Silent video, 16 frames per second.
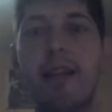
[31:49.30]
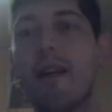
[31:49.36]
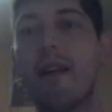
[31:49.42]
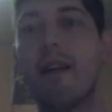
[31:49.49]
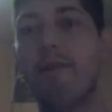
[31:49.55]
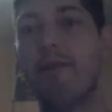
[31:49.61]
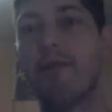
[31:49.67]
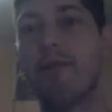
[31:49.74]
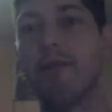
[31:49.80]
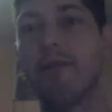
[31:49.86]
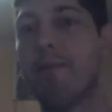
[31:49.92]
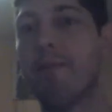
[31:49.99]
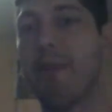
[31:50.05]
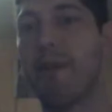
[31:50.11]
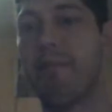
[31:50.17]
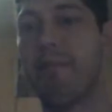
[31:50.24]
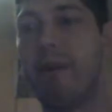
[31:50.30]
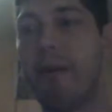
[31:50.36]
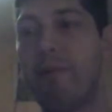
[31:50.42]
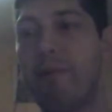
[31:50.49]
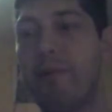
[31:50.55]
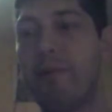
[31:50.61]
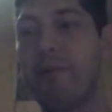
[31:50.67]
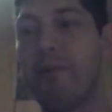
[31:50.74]
If there's something
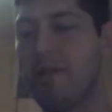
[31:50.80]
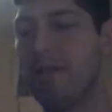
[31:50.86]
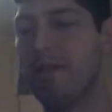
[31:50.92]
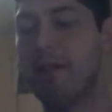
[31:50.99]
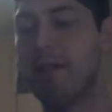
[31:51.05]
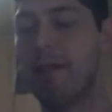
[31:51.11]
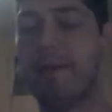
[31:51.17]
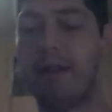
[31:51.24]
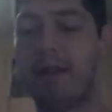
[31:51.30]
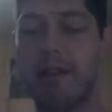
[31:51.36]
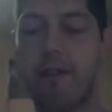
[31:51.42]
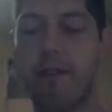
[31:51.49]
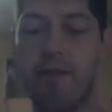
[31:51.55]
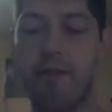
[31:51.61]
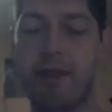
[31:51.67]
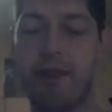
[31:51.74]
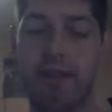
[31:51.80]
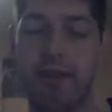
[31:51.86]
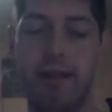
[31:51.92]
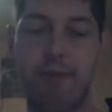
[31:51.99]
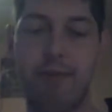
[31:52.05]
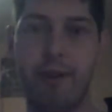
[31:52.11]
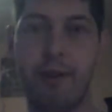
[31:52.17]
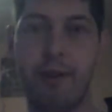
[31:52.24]
people can do specifically for your
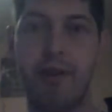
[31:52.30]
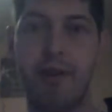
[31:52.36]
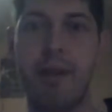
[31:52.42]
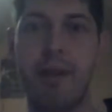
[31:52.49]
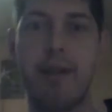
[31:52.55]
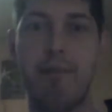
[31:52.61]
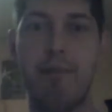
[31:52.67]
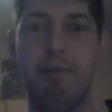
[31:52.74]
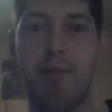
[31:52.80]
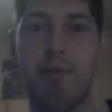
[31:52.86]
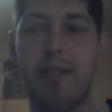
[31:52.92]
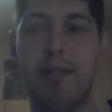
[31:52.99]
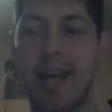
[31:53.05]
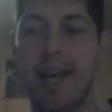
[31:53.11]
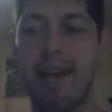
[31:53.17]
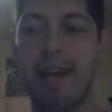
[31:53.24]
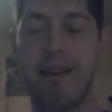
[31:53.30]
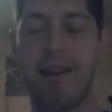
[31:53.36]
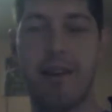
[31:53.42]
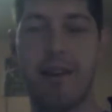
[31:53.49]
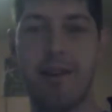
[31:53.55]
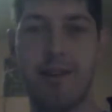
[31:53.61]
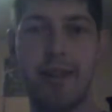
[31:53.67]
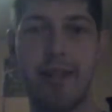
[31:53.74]
flavor, please add it to
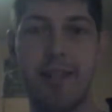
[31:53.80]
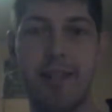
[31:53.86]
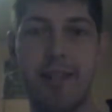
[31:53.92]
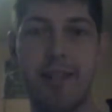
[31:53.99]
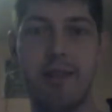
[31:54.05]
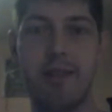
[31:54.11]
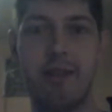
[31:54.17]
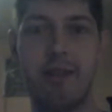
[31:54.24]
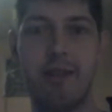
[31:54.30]
this list,